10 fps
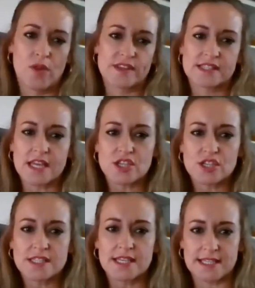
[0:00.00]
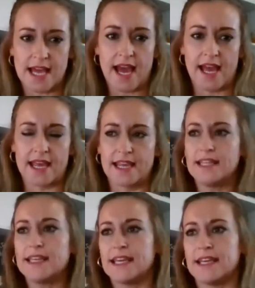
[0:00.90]
The session
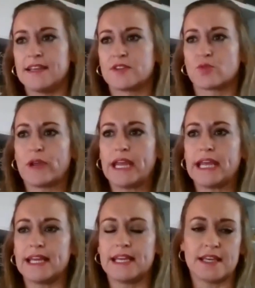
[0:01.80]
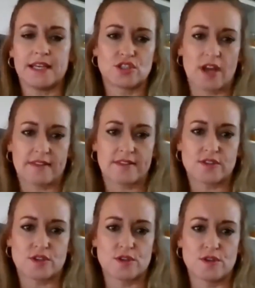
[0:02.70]
today is really just
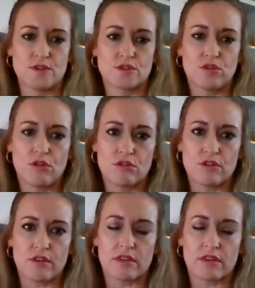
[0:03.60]
to talk